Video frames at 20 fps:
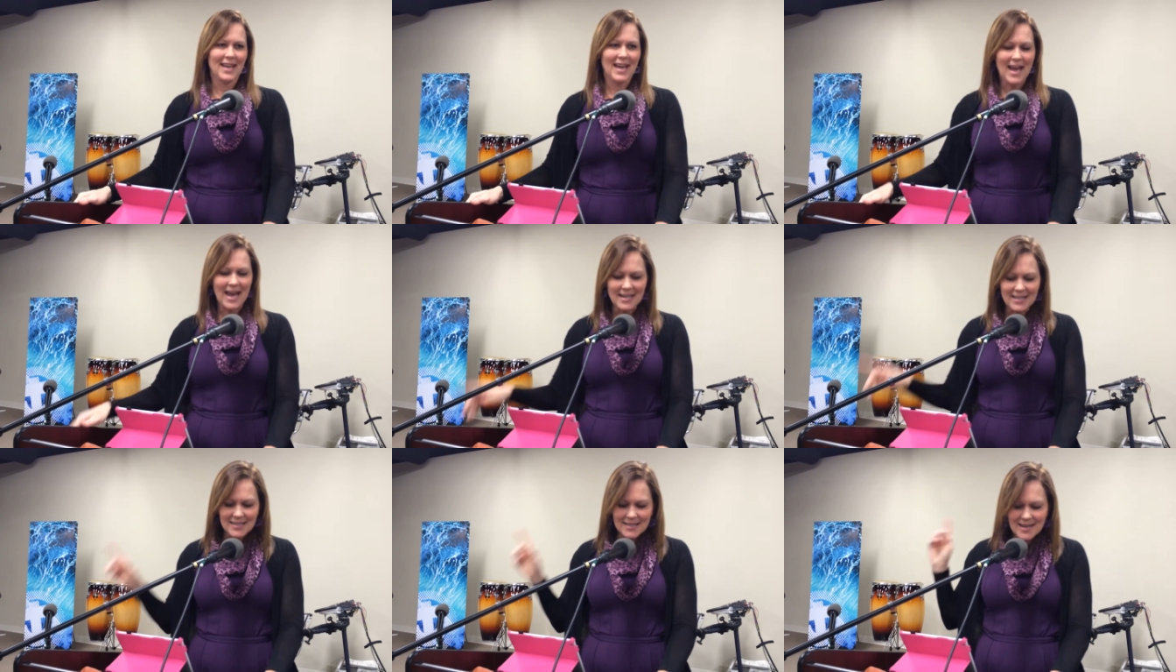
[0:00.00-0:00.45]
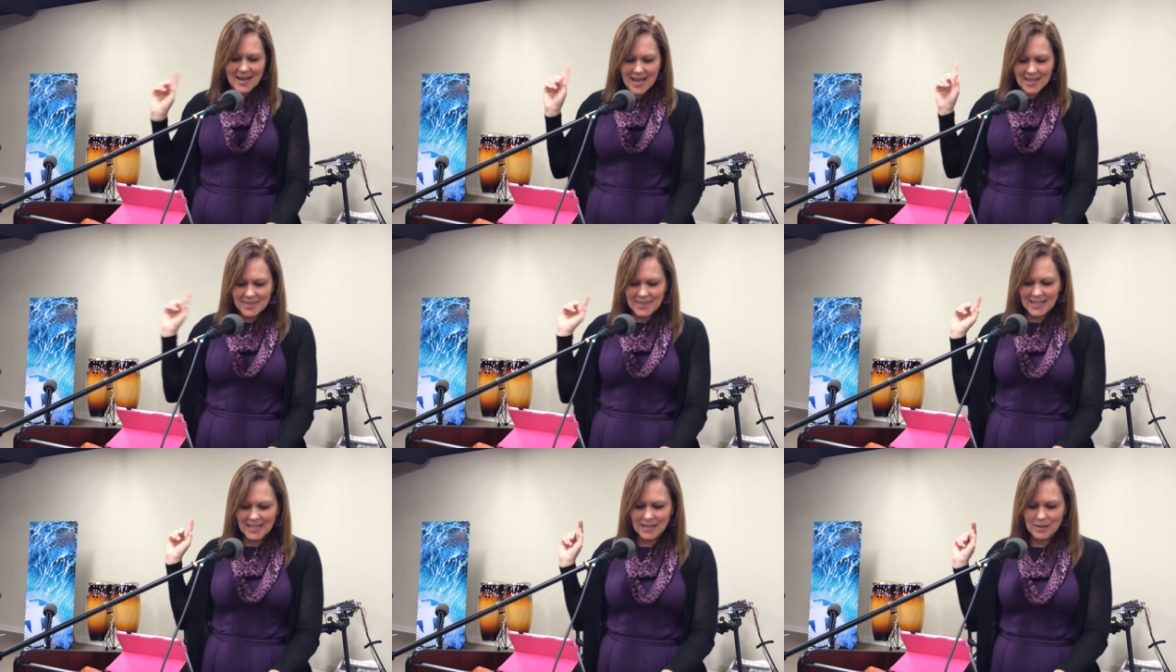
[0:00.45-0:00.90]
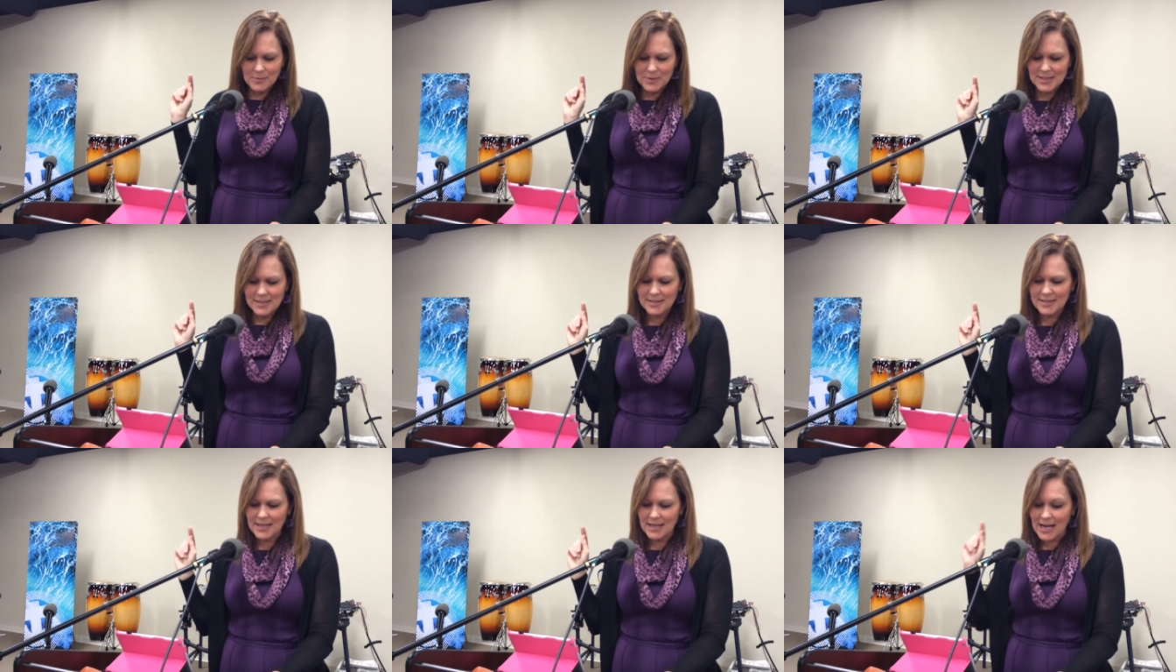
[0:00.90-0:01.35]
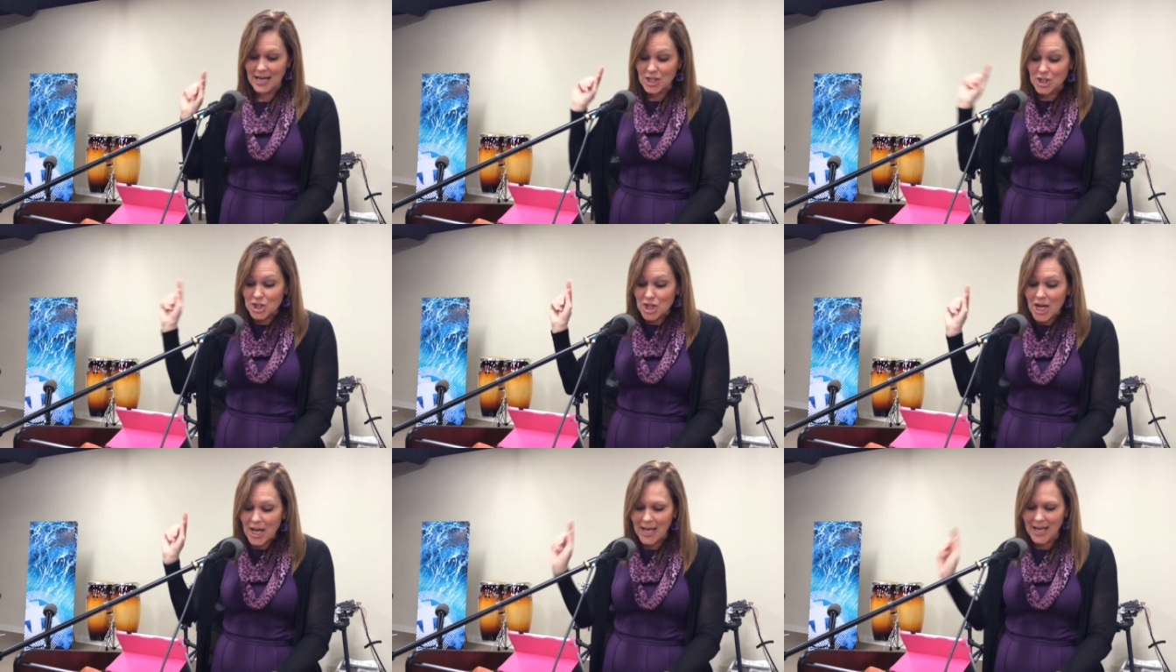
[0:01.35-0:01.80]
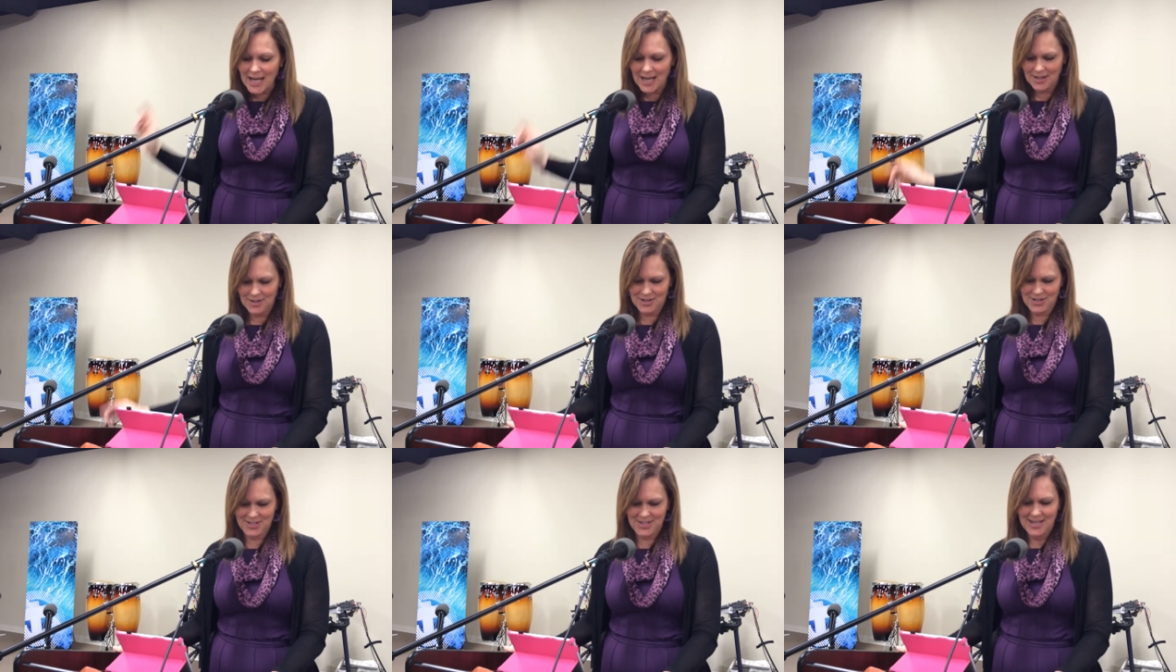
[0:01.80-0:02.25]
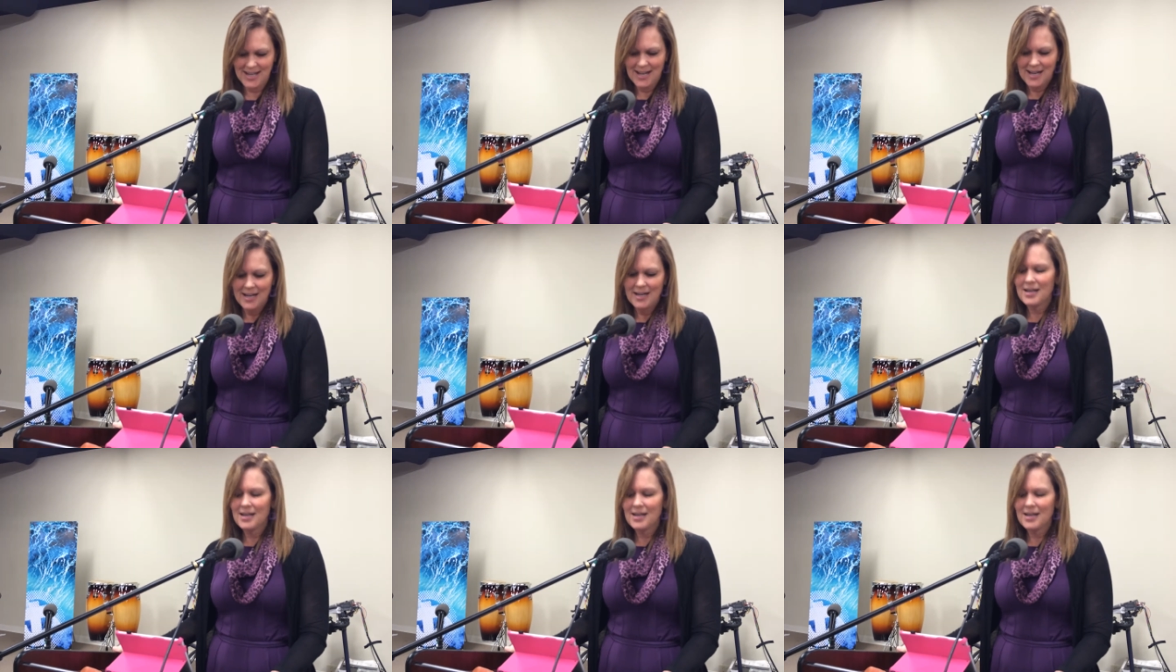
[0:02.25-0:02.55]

I did not think it was sin. I changed.